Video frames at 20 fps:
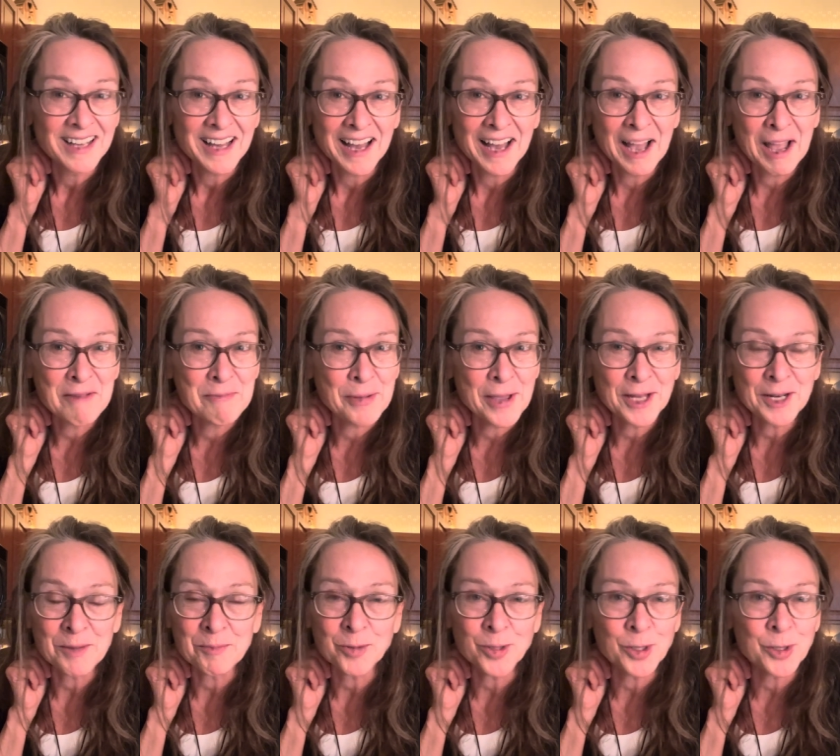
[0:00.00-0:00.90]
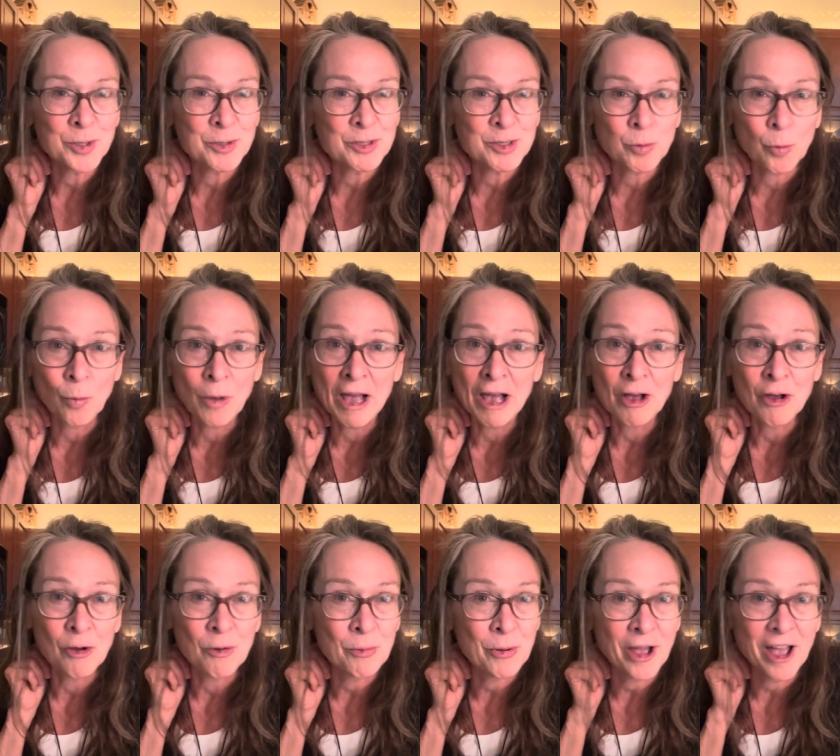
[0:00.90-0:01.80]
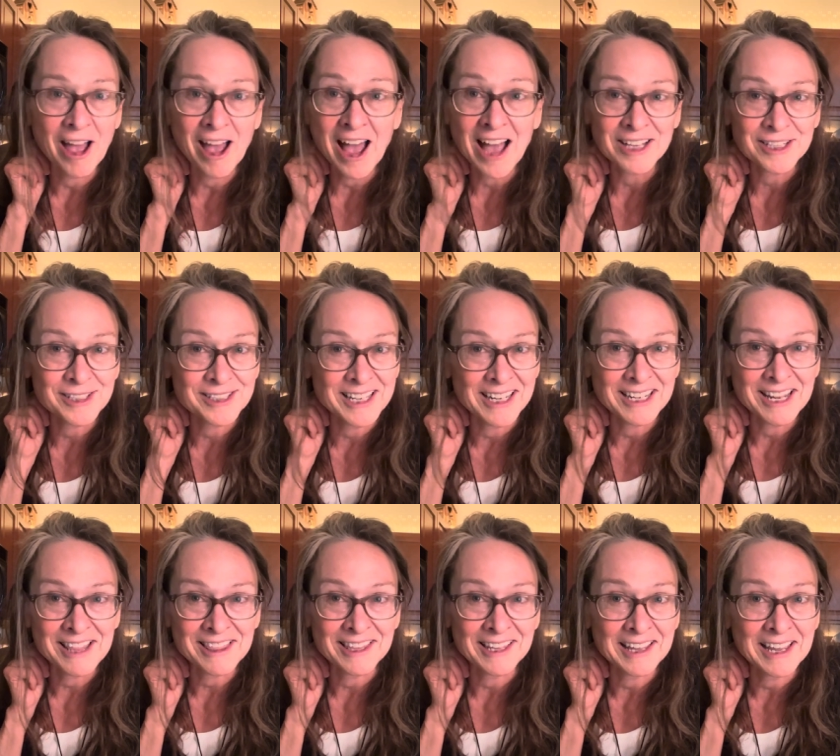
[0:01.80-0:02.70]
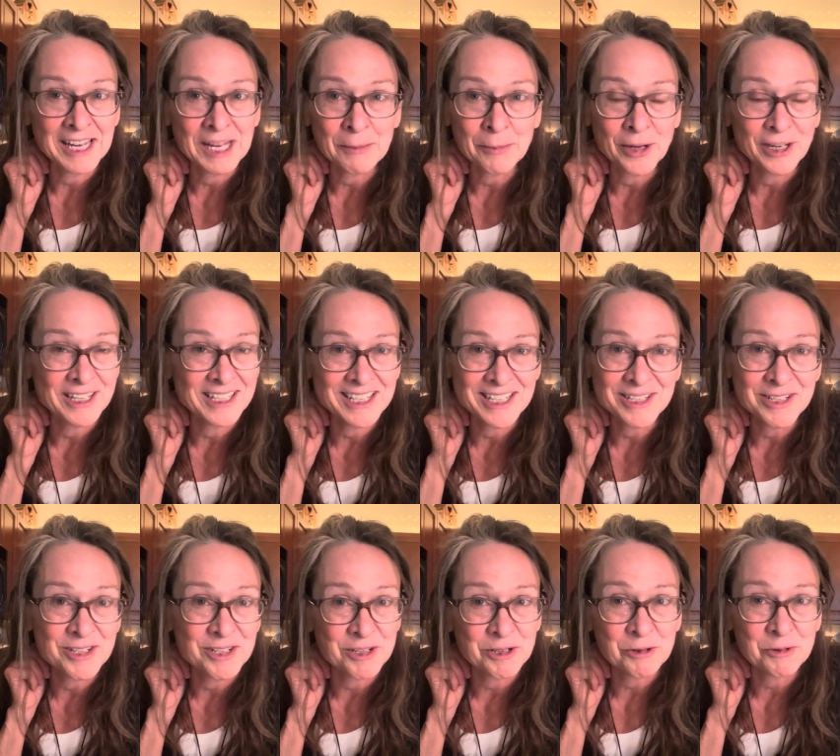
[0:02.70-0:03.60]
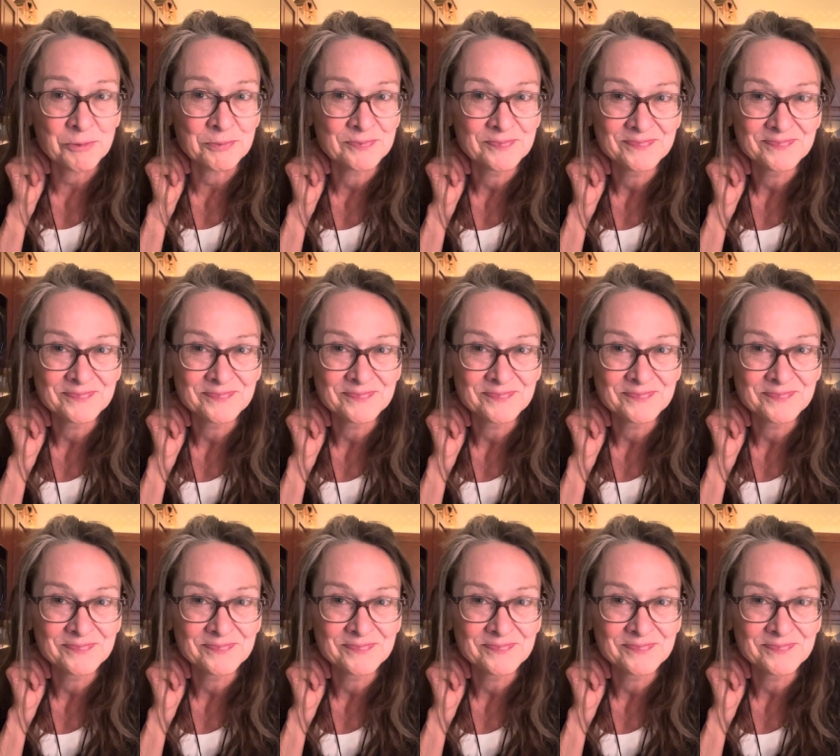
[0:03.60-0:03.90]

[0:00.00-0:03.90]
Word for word: I've been abused well past anything anybody can do.